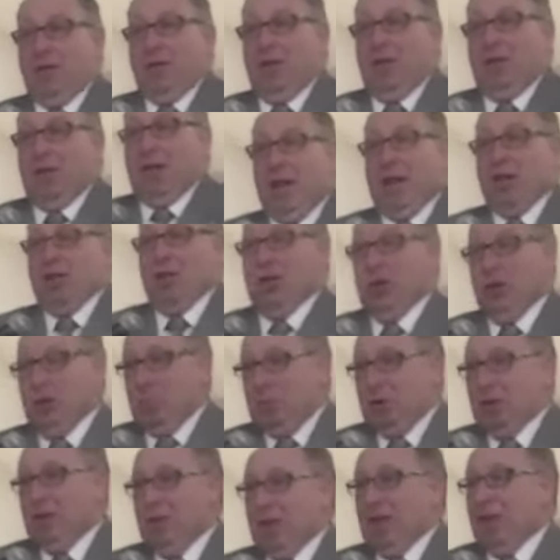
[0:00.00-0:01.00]
that you
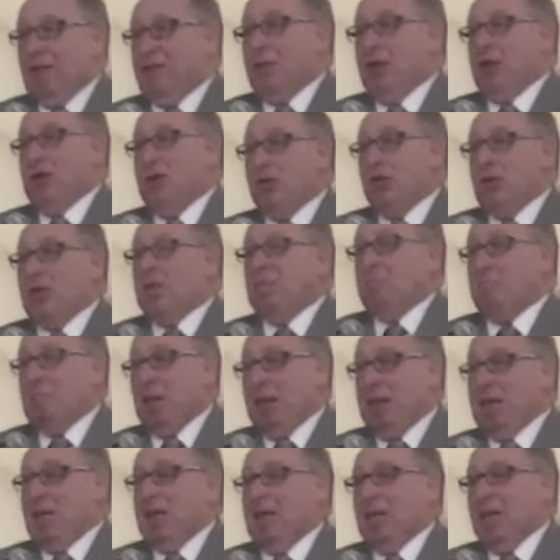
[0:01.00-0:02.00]
can
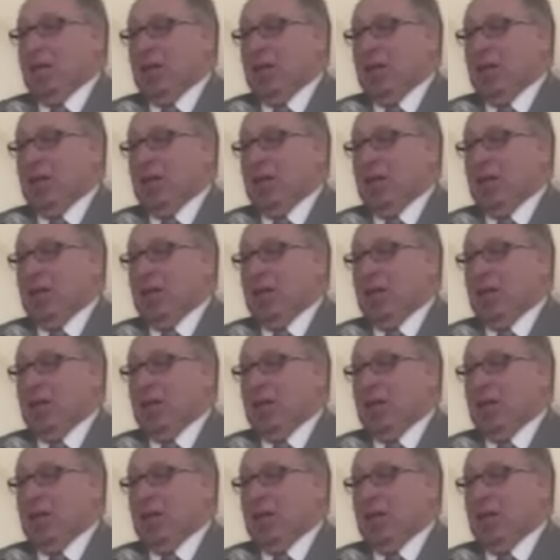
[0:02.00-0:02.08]
be